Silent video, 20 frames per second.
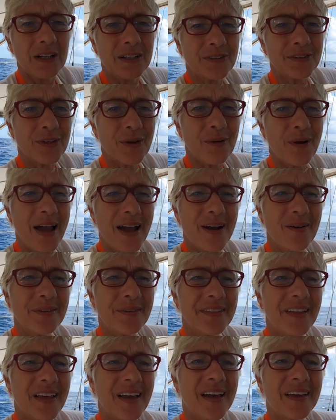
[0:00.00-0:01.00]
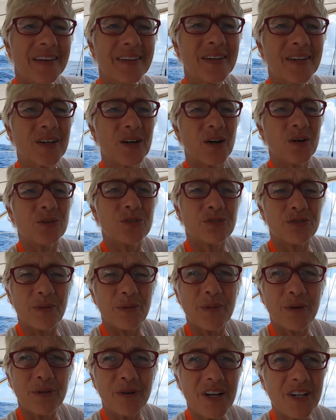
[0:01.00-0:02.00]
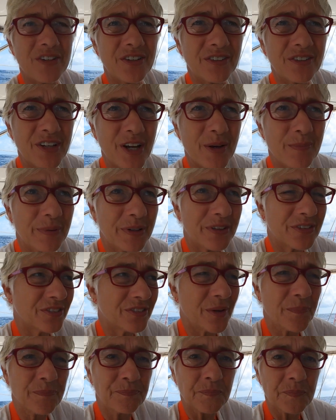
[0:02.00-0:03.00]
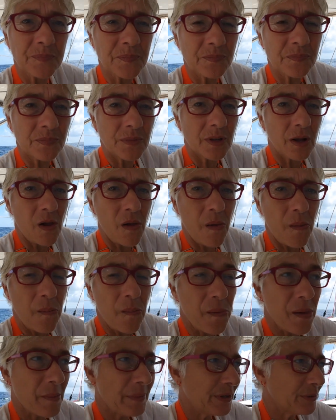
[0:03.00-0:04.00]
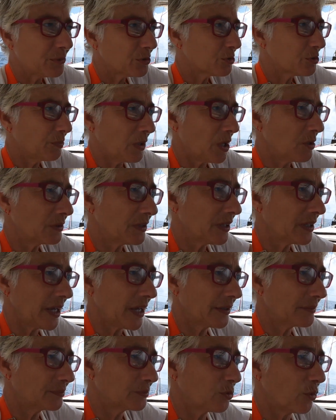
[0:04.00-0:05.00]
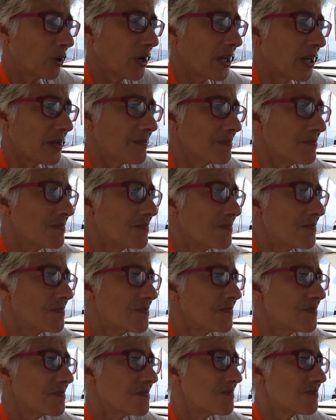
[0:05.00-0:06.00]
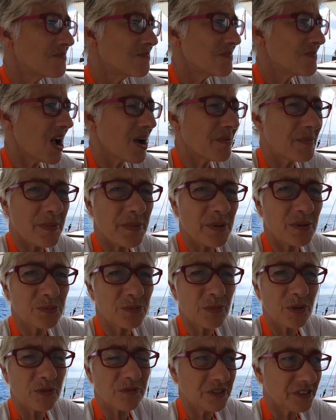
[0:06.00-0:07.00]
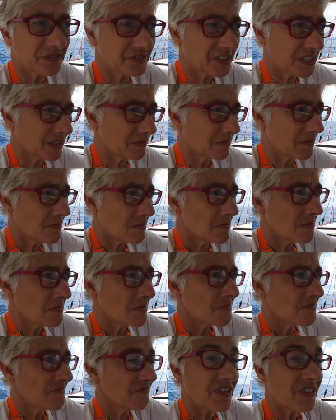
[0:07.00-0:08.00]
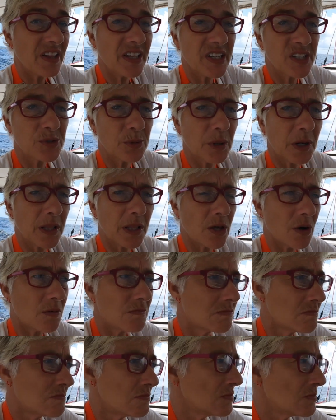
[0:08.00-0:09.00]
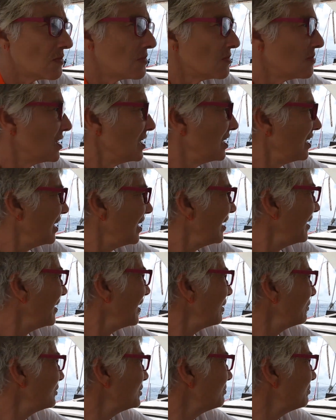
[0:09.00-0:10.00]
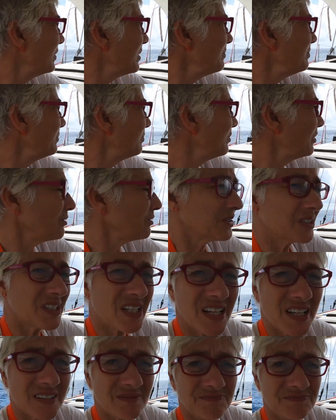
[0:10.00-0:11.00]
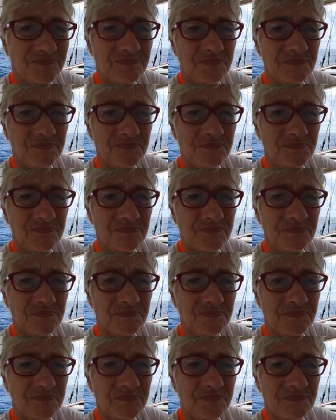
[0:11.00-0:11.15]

So how in the heck it goes from a raging tempest? I mean, it was blowing like 20. Maybe it was blowing 15. Felt like 20 though. And now it's maybe blowing 10.